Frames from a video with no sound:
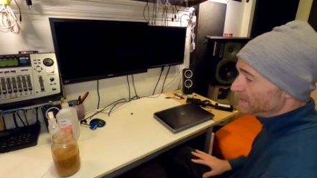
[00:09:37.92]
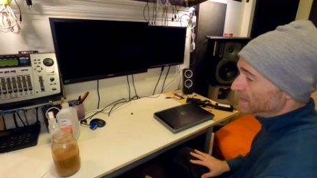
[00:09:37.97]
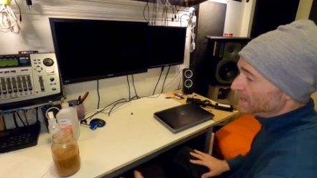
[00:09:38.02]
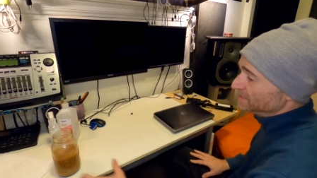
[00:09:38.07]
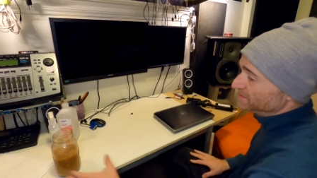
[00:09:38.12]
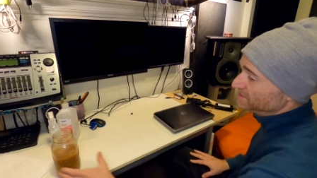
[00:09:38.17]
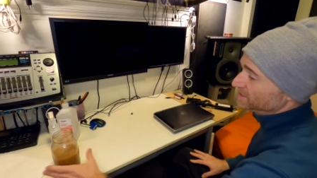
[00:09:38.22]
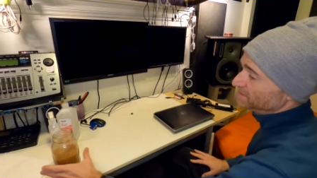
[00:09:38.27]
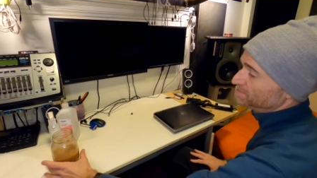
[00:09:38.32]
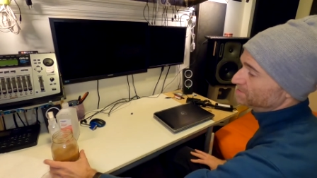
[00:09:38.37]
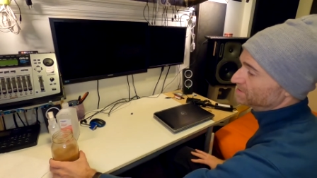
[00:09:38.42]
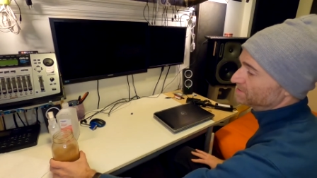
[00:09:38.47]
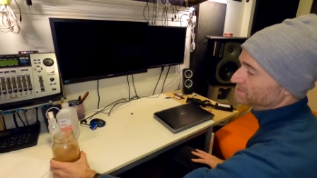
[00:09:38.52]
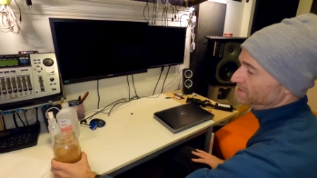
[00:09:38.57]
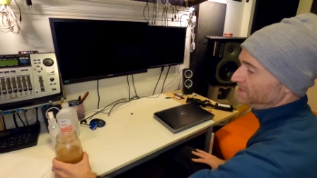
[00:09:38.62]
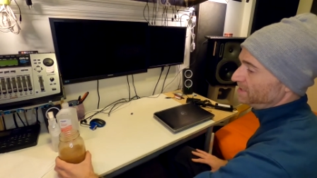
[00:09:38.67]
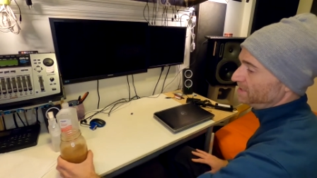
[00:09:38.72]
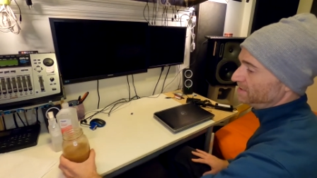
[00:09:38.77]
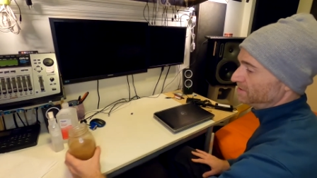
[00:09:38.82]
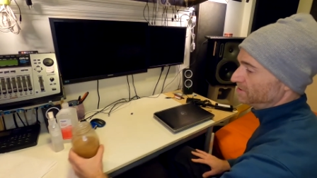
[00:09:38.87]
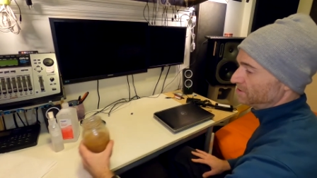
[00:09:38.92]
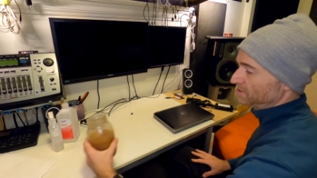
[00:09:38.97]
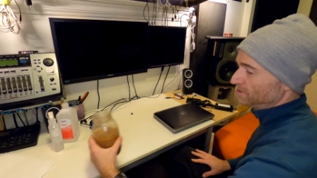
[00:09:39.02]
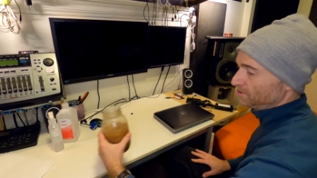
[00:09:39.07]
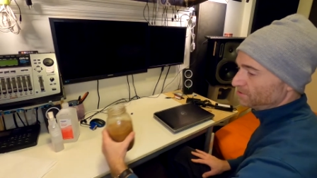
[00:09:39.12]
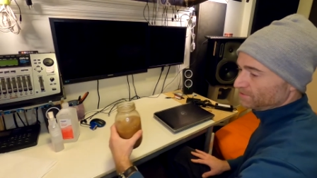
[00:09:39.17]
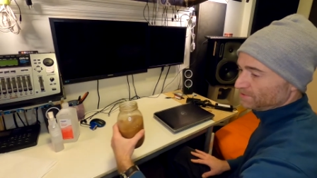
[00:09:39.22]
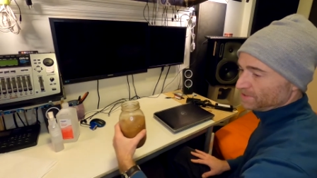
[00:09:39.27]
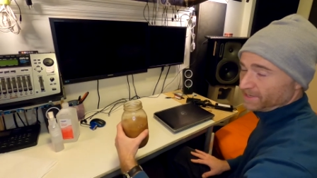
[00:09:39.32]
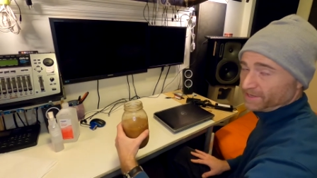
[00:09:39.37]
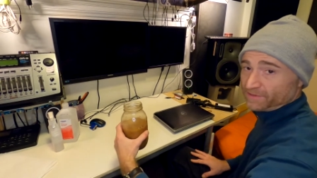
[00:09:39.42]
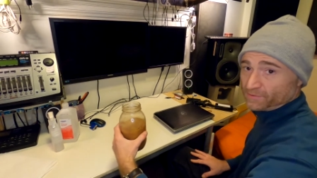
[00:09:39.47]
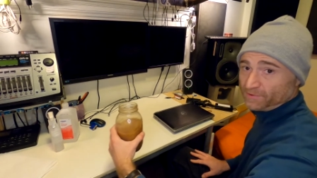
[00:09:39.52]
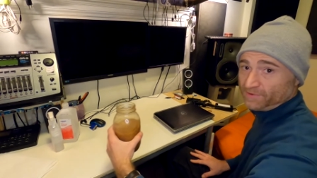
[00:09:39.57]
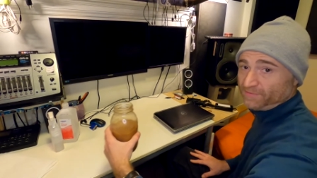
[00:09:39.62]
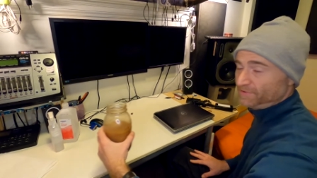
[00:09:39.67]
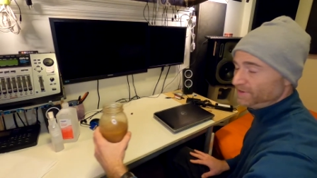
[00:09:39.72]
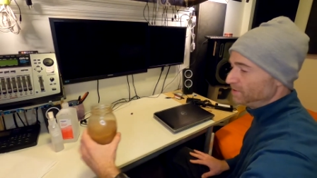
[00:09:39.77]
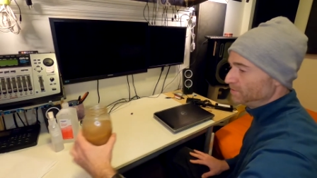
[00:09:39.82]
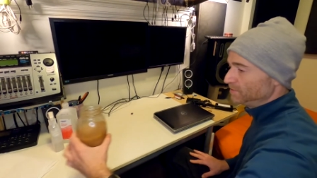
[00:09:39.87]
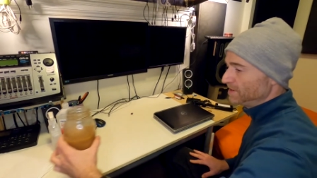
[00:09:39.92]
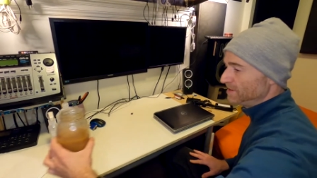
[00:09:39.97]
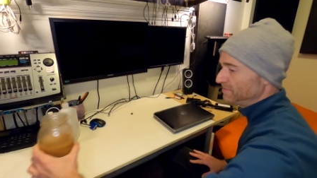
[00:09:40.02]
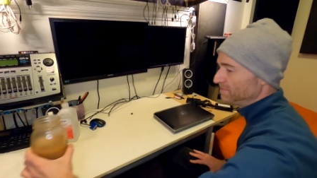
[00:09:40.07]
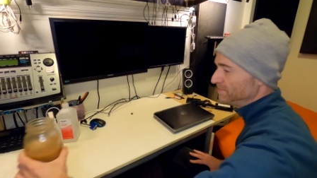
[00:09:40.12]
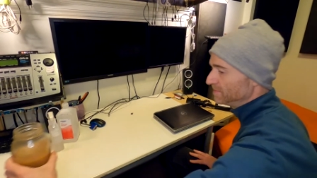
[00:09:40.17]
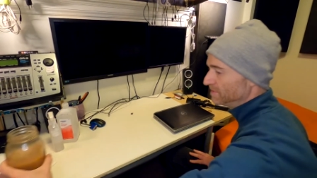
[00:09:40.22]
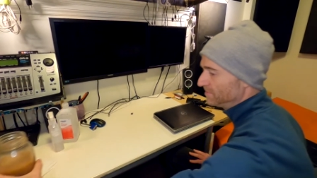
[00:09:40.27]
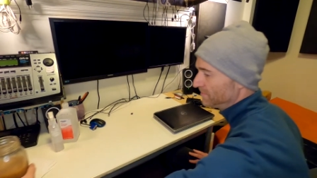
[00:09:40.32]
I typically go like 3 feet away from the